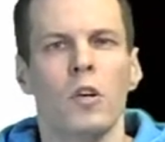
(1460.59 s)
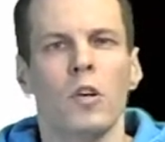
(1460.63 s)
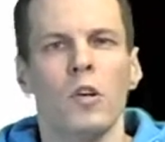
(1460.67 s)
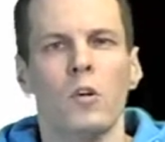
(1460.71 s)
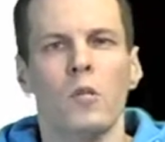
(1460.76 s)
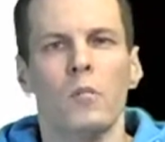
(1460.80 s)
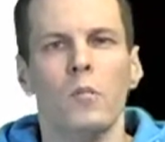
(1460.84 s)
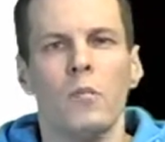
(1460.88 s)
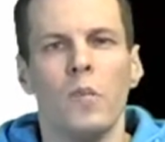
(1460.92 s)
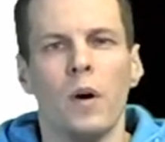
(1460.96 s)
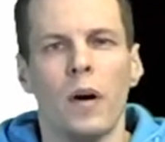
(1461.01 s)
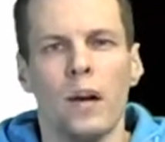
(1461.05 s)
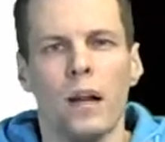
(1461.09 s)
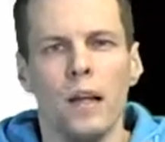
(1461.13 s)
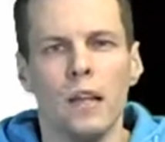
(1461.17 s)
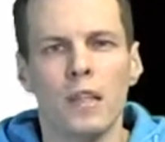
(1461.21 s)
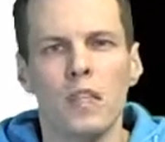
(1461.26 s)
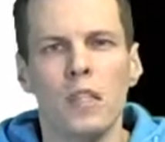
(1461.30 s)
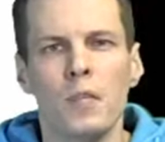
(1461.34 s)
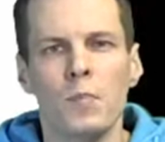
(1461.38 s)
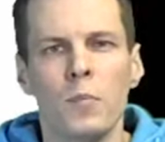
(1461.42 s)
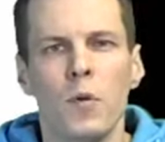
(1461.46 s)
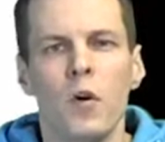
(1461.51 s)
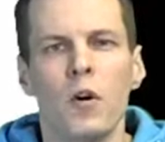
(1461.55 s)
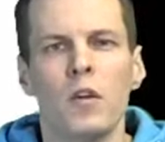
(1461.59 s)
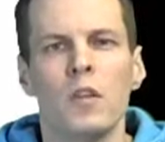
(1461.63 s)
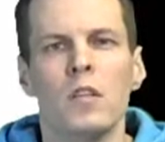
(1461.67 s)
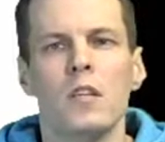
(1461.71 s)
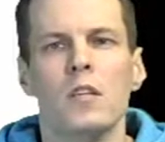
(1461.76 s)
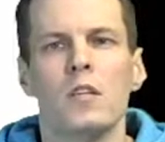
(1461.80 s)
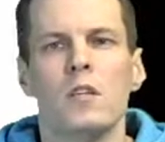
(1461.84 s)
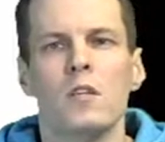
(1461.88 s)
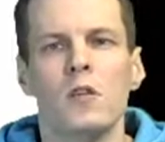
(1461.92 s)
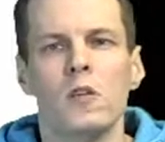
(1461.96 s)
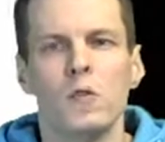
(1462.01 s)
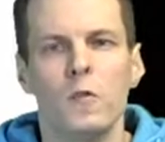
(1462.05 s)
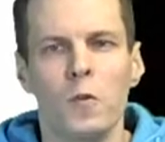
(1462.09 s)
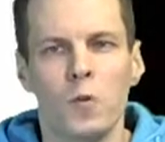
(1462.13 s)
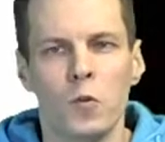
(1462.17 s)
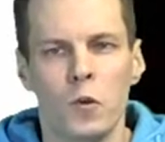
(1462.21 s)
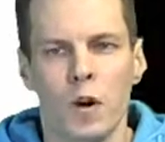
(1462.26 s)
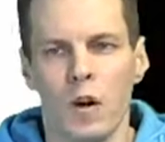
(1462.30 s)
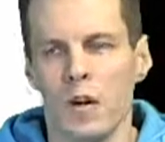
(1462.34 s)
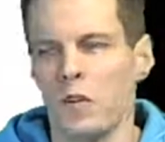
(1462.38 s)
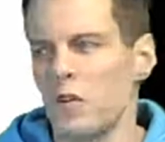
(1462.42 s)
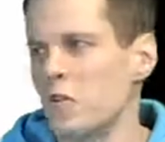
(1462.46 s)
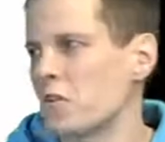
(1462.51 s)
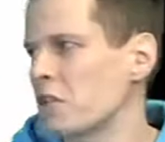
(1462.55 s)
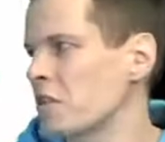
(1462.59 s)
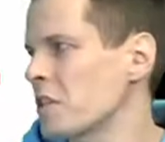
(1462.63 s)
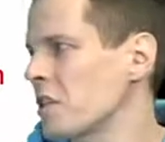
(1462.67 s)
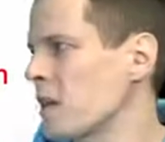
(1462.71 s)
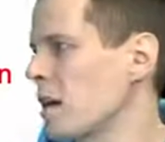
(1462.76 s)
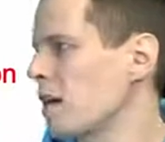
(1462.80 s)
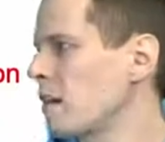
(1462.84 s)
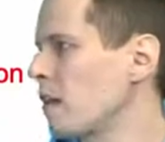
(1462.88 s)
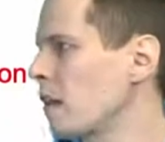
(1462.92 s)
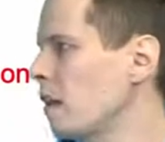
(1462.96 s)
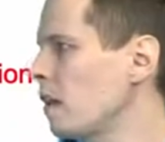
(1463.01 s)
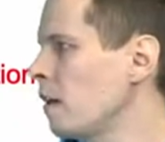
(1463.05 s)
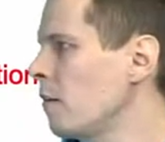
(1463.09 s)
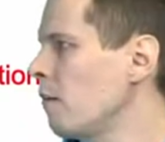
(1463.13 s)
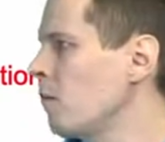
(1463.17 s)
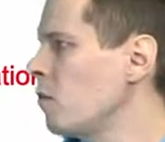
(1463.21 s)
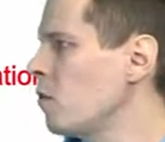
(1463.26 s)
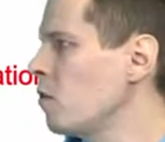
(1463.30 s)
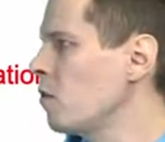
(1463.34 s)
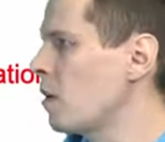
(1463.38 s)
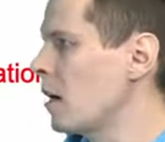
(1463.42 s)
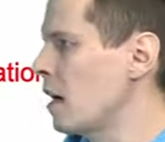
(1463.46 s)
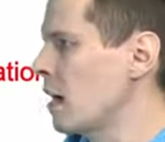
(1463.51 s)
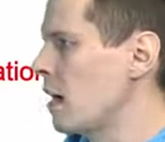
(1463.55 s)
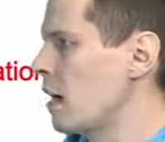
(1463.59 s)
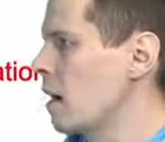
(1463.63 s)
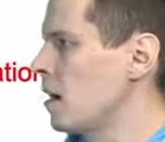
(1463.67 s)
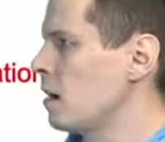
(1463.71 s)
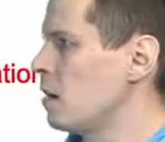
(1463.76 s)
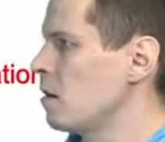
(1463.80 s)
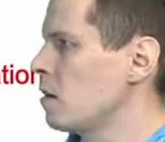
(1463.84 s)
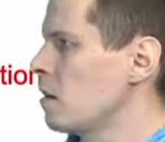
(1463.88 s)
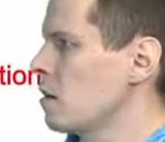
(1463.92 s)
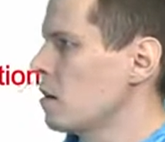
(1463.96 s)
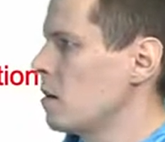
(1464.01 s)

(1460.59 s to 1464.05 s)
but at this point it's useful to understand that if you add